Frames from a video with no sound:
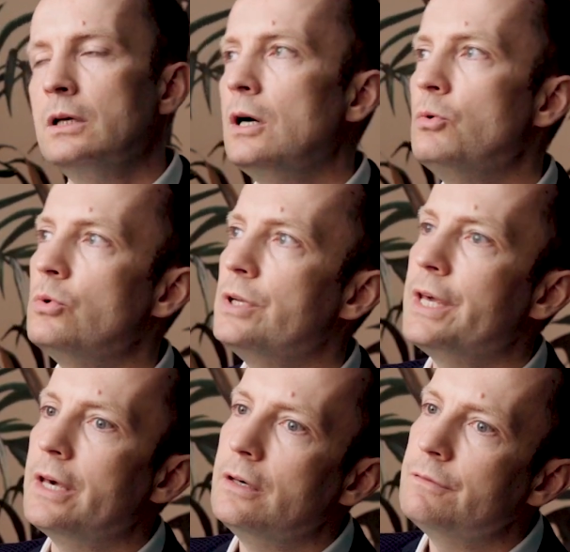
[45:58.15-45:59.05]
How could
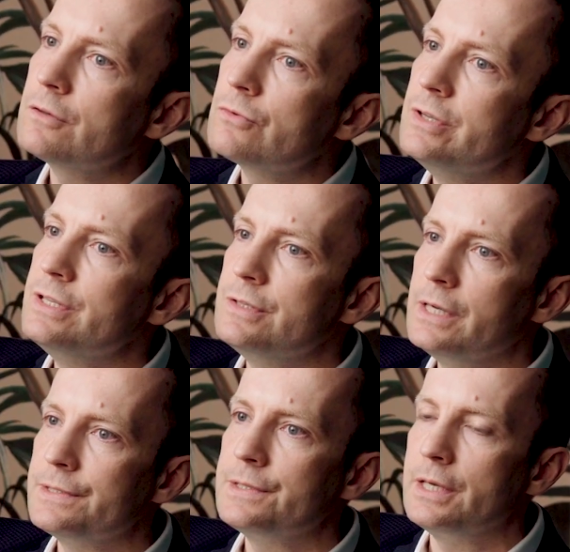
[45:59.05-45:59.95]
I ever reach
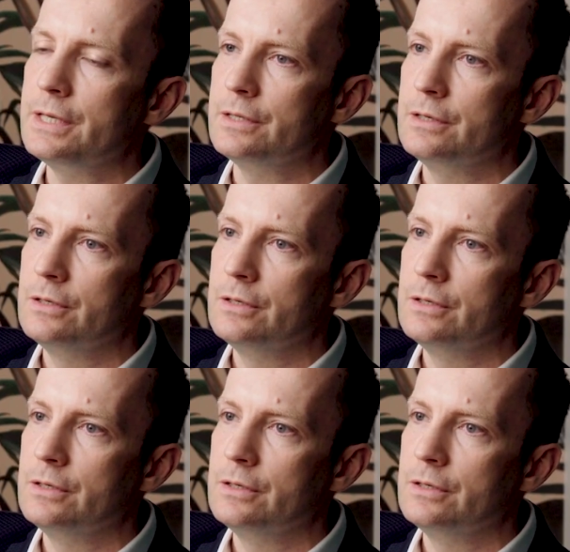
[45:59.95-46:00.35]
that state?